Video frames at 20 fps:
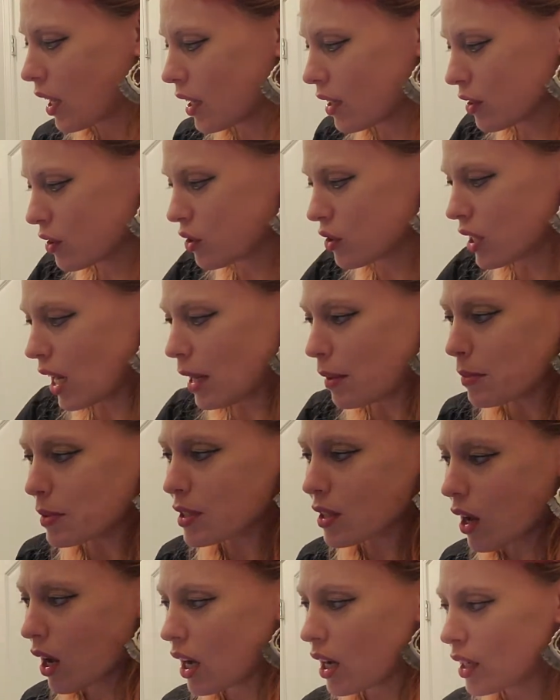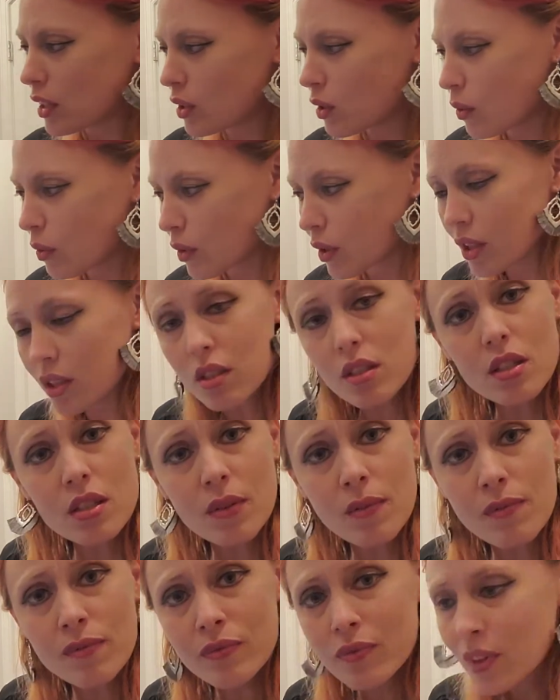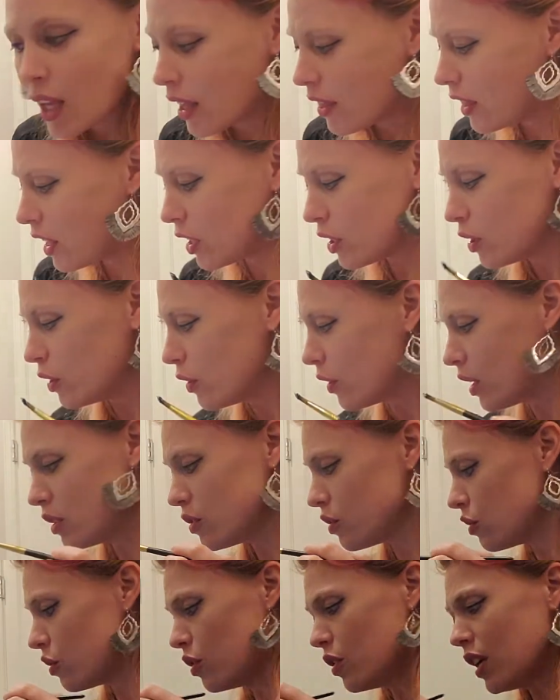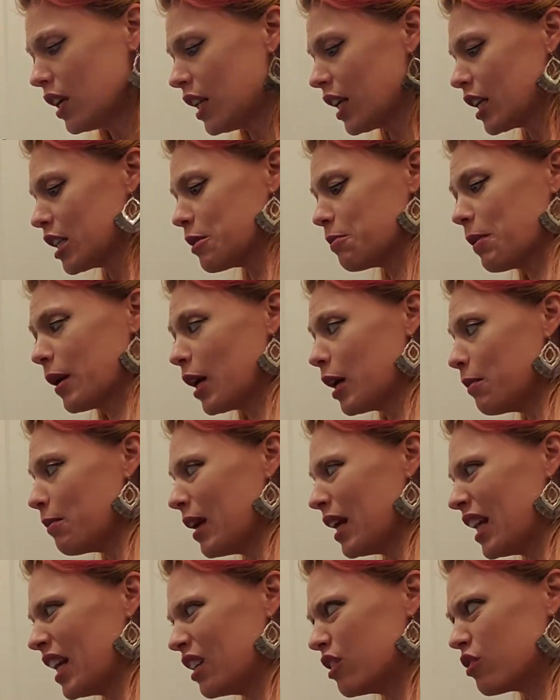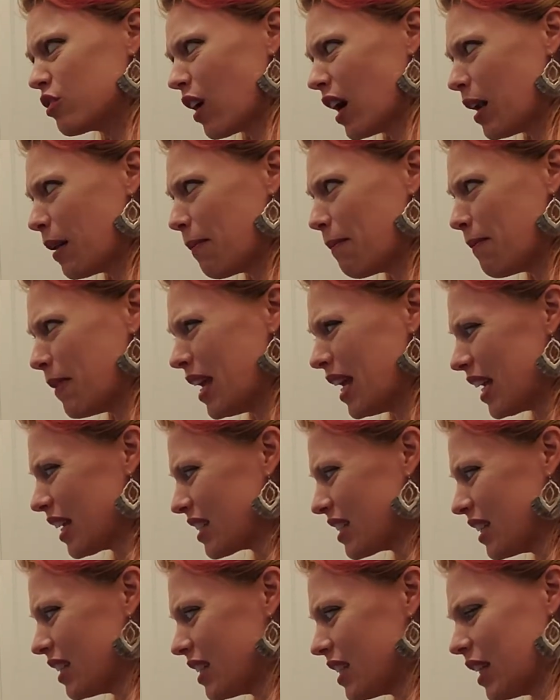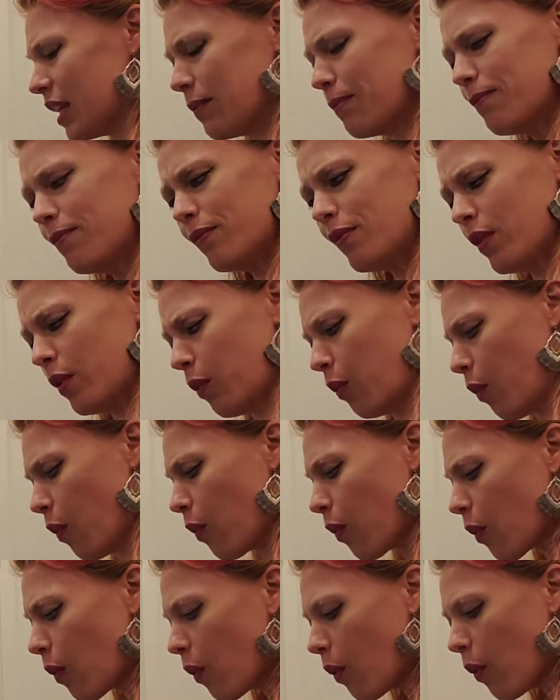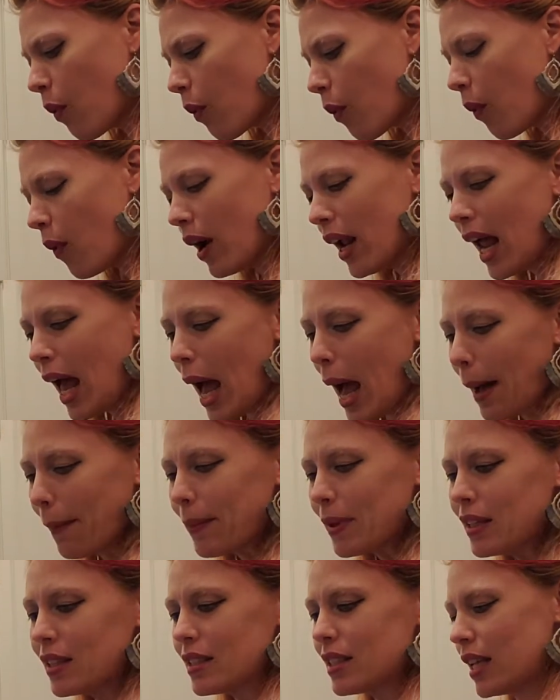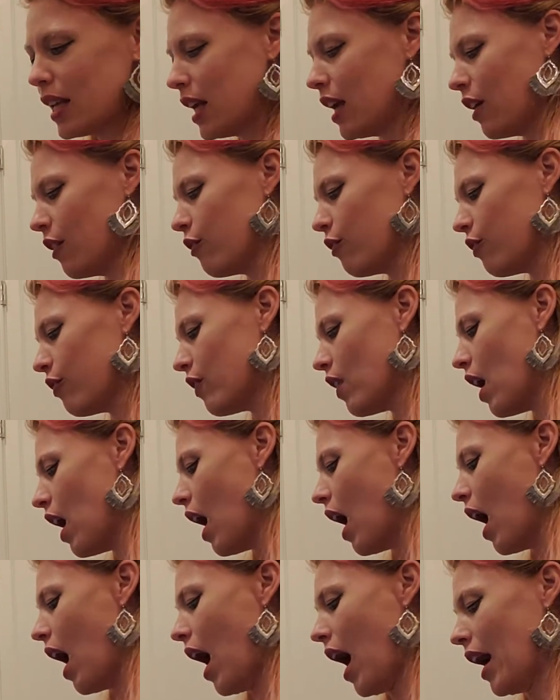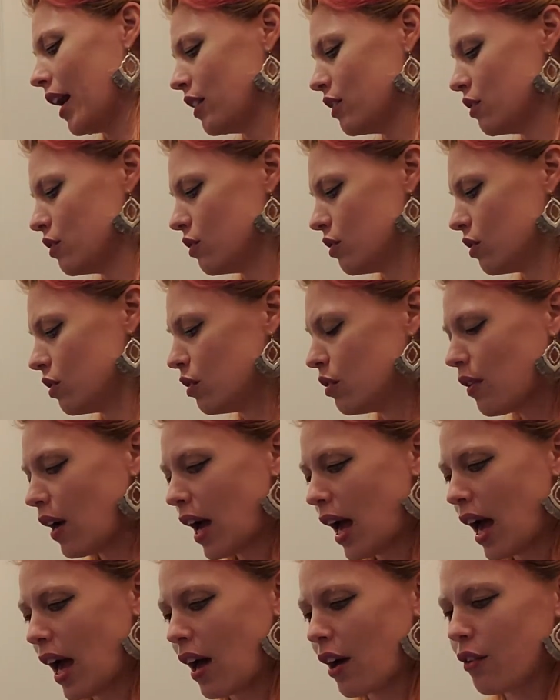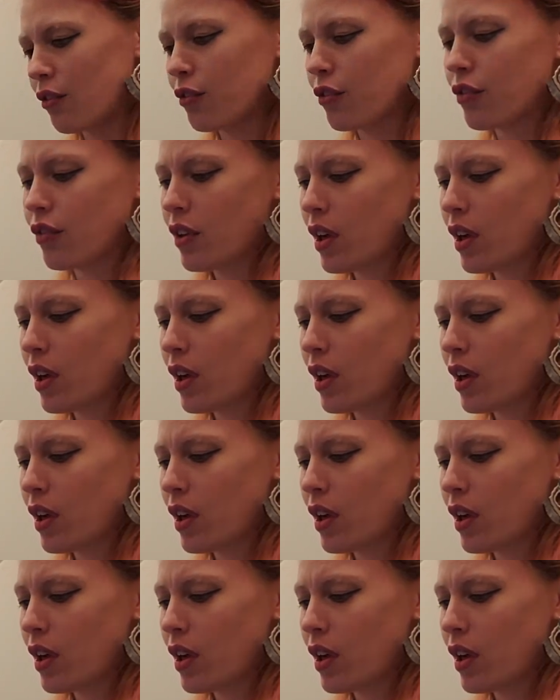shapes on yours, then you can experiment and try to mix and see, what happens if I do have,